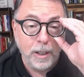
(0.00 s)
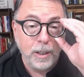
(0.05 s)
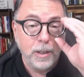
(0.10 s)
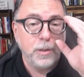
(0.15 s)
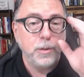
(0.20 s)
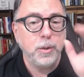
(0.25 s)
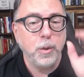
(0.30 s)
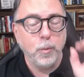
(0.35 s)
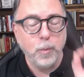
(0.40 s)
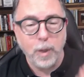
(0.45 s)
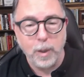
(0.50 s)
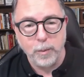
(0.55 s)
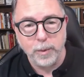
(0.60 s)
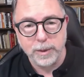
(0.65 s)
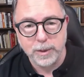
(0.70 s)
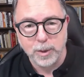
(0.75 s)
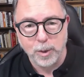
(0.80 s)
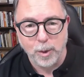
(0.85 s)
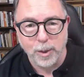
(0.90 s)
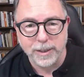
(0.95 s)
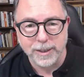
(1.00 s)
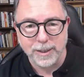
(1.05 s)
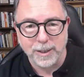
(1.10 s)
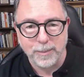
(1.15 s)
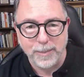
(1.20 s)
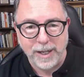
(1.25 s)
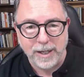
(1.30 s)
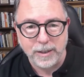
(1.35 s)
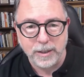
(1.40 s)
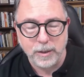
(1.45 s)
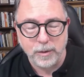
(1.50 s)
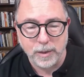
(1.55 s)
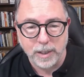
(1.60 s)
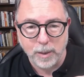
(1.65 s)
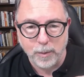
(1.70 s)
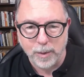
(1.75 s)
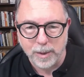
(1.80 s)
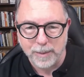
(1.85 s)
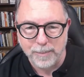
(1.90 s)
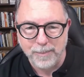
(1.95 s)
So what we're talking about here, and
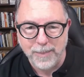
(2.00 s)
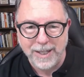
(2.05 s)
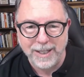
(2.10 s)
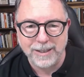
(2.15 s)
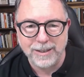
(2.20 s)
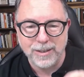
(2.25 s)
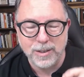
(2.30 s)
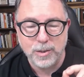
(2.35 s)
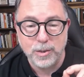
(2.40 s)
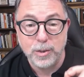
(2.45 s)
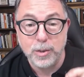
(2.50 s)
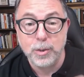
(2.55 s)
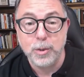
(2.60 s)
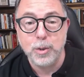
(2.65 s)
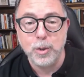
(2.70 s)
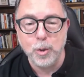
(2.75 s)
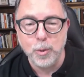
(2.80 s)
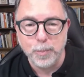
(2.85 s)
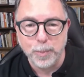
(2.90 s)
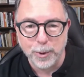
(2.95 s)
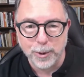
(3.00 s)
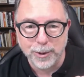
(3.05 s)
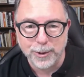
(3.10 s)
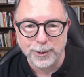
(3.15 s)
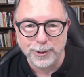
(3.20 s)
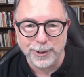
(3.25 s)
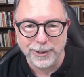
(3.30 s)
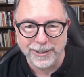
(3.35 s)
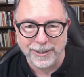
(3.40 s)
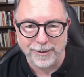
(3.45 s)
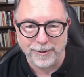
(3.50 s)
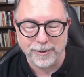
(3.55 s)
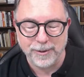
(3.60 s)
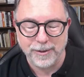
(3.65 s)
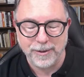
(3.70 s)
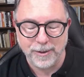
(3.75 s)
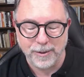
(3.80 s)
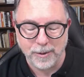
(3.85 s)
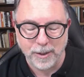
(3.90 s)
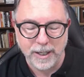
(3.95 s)
I want to make this super clear,
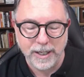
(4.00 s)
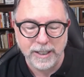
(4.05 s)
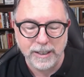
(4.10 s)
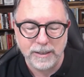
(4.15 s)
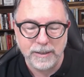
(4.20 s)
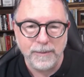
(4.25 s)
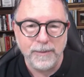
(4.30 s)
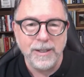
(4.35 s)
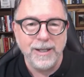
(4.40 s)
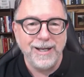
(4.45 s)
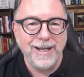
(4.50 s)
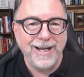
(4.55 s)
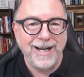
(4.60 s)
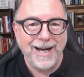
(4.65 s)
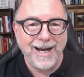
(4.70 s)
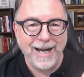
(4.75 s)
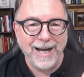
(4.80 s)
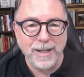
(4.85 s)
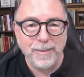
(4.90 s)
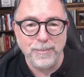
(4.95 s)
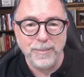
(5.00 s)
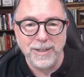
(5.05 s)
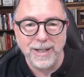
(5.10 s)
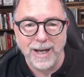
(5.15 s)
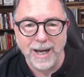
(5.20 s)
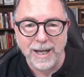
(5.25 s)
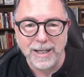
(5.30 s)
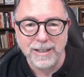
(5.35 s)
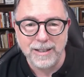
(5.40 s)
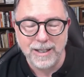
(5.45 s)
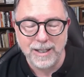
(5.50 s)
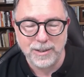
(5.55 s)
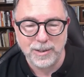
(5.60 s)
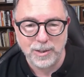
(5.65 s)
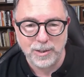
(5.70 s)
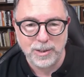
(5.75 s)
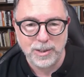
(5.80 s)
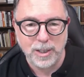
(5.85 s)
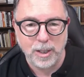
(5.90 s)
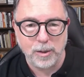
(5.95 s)
all right? I am not
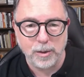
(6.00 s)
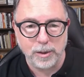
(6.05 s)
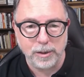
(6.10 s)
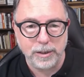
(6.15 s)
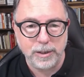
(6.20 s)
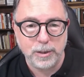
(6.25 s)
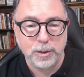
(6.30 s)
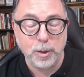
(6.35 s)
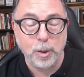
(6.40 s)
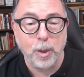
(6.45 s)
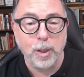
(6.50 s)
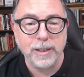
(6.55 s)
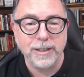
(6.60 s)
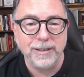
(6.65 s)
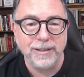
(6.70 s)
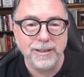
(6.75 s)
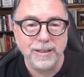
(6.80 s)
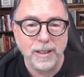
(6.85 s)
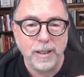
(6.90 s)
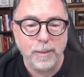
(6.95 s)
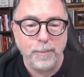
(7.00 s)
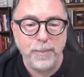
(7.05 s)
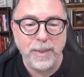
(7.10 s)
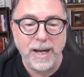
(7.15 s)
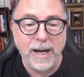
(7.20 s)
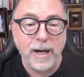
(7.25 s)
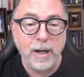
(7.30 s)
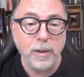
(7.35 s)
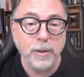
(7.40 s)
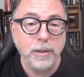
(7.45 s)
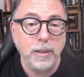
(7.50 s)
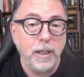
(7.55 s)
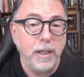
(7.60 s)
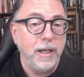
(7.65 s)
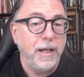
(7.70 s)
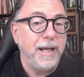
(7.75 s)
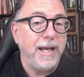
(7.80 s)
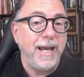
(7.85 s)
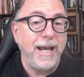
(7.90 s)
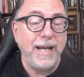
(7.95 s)
necessarily talking about
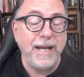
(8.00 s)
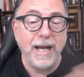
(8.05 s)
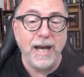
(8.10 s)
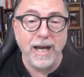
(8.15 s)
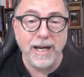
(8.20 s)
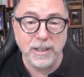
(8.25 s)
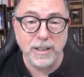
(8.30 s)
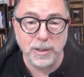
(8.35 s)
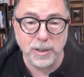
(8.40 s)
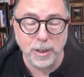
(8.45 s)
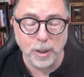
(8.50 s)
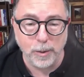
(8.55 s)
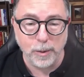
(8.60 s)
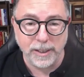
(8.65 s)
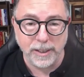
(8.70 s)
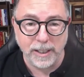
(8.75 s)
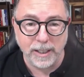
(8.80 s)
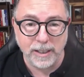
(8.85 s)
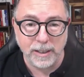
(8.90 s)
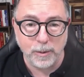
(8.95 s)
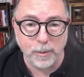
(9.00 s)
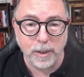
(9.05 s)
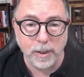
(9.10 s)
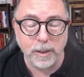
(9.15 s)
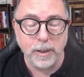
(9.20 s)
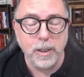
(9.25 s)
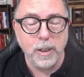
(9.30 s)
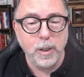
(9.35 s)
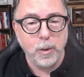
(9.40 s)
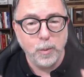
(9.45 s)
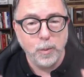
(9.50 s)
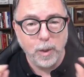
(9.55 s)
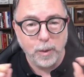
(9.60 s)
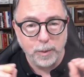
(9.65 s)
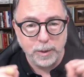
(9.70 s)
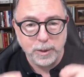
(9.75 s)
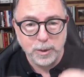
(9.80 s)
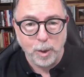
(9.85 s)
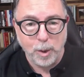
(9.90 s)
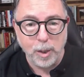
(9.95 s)
A I is going anywhere. What
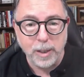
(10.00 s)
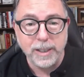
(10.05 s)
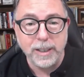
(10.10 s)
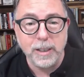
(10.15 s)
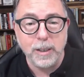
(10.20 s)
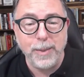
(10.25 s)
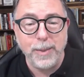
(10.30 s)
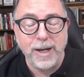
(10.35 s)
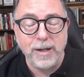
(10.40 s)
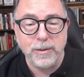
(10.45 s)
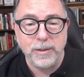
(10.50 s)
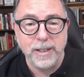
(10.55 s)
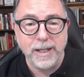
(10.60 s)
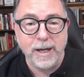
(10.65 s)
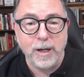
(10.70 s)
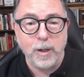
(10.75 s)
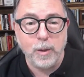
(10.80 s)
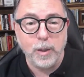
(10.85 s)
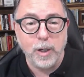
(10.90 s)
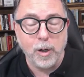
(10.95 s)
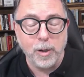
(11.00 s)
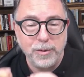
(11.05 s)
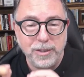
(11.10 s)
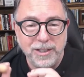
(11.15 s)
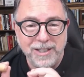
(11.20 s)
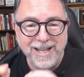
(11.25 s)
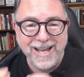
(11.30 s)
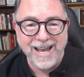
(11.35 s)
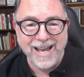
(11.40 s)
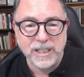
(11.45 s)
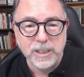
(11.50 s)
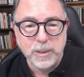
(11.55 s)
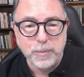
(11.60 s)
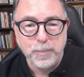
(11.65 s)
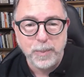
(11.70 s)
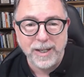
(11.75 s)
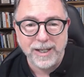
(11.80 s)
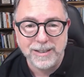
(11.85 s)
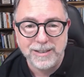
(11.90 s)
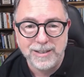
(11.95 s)
we're talking about now are the
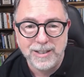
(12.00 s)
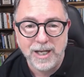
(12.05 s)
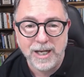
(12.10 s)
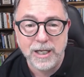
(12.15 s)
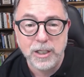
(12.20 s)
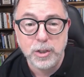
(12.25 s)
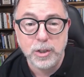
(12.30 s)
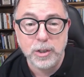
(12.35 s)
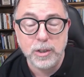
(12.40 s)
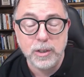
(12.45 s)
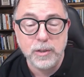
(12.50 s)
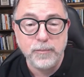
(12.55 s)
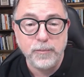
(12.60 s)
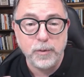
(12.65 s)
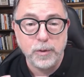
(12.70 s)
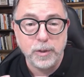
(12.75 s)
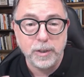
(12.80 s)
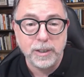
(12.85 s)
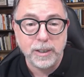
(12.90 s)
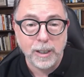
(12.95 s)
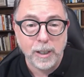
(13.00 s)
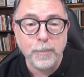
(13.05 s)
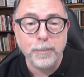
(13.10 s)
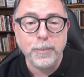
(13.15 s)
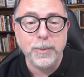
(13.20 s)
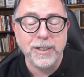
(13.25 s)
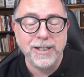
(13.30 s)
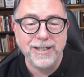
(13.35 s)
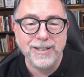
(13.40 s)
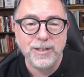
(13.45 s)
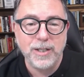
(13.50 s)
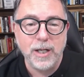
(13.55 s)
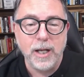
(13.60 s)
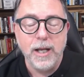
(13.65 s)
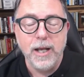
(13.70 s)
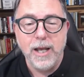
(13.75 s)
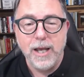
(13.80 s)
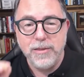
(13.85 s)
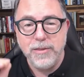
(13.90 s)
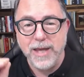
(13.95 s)
expectations for the companies
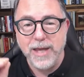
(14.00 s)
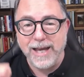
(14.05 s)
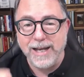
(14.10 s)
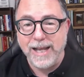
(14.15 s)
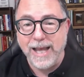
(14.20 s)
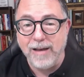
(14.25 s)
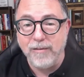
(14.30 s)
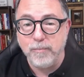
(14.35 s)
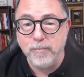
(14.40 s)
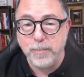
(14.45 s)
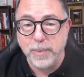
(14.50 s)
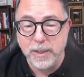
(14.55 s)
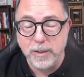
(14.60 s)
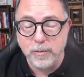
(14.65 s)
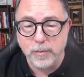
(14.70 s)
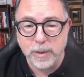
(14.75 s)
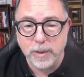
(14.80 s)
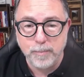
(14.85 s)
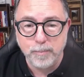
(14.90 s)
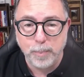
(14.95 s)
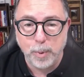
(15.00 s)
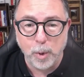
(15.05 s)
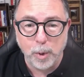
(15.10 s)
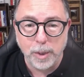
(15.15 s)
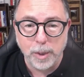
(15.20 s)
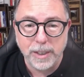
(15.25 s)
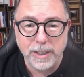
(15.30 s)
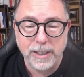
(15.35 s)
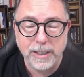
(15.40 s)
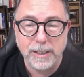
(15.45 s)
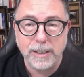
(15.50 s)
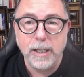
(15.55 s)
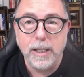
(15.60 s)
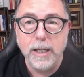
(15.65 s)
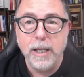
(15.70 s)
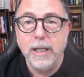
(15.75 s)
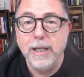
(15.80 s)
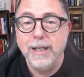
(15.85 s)
that have been reporting